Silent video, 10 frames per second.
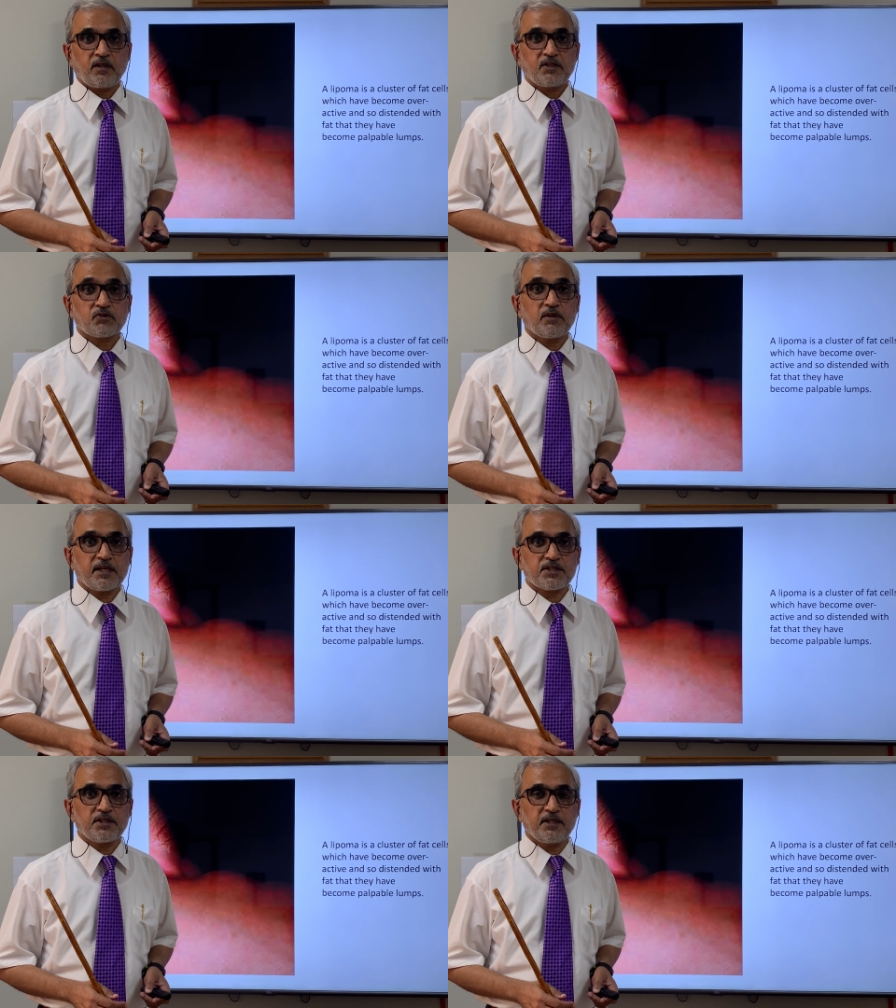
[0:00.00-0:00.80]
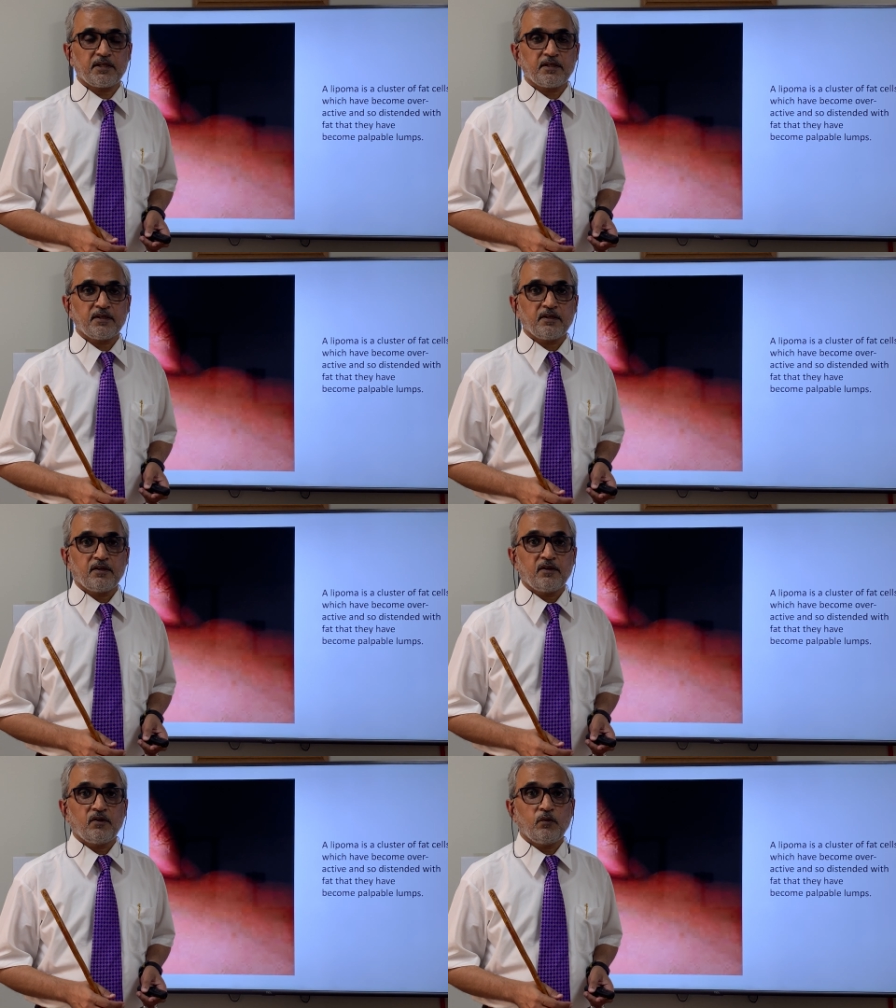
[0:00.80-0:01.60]
So let's see
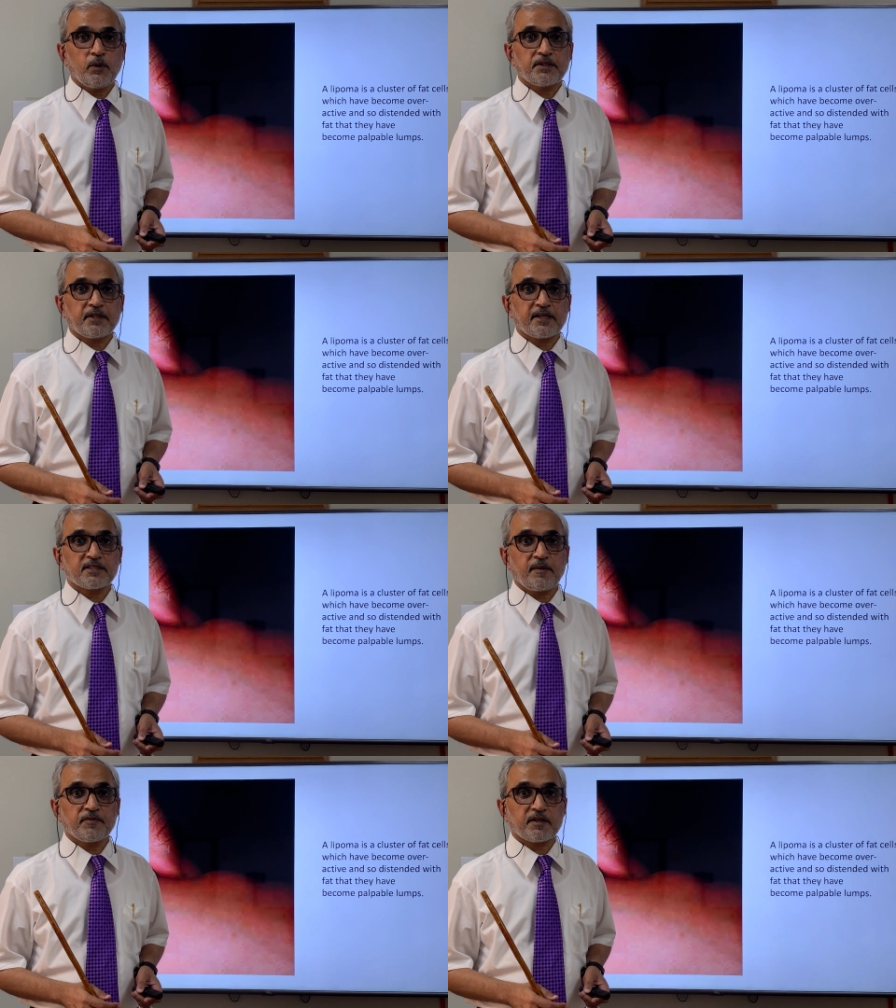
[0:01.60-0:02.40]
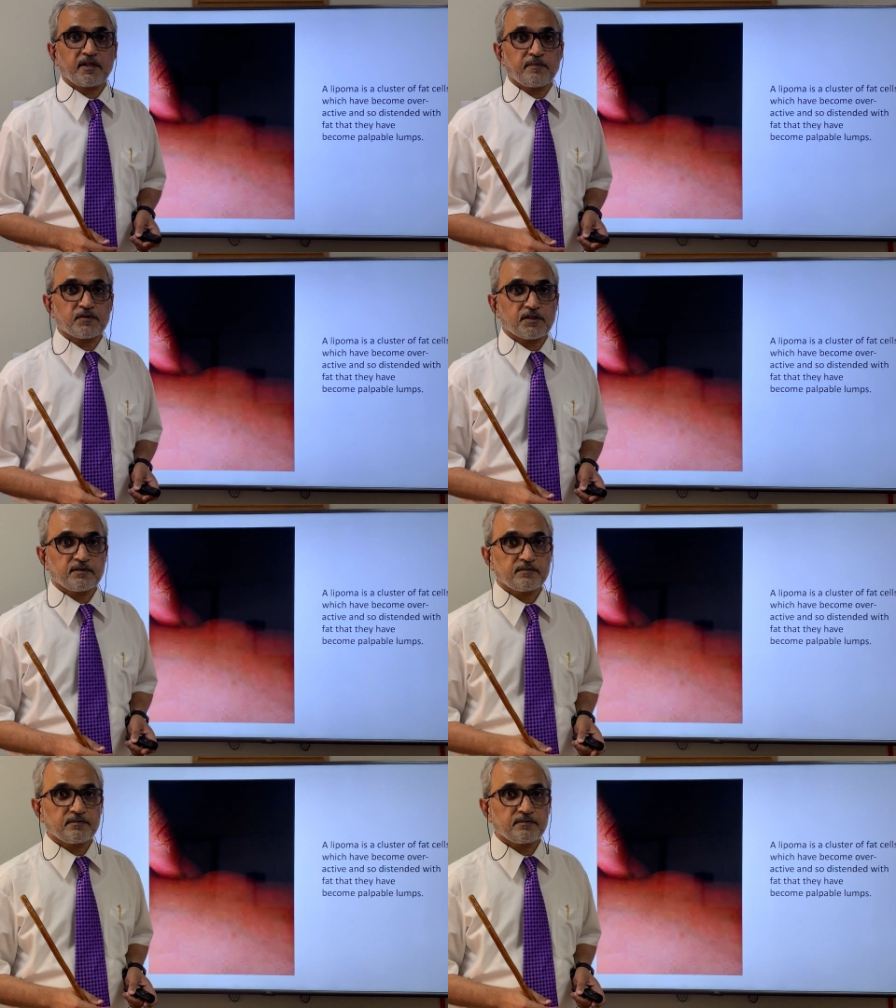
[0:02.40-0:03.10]
when the examiner comes.